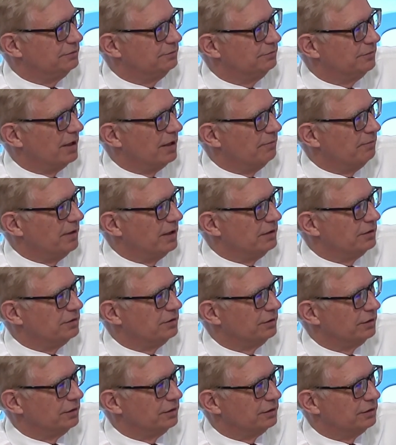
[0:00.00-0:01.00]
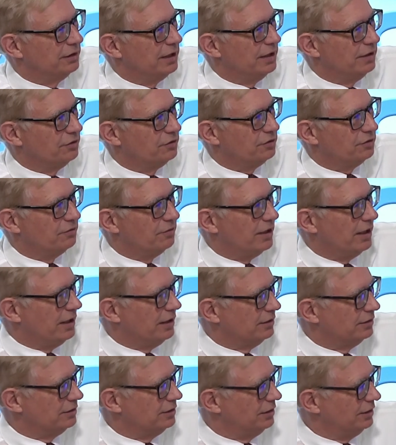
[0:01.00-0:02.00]
My mentor, Kenneth
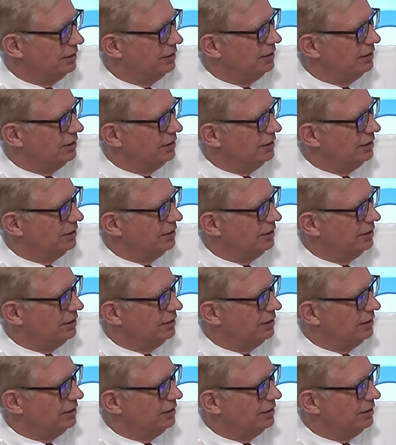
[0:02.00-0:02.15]
Strand,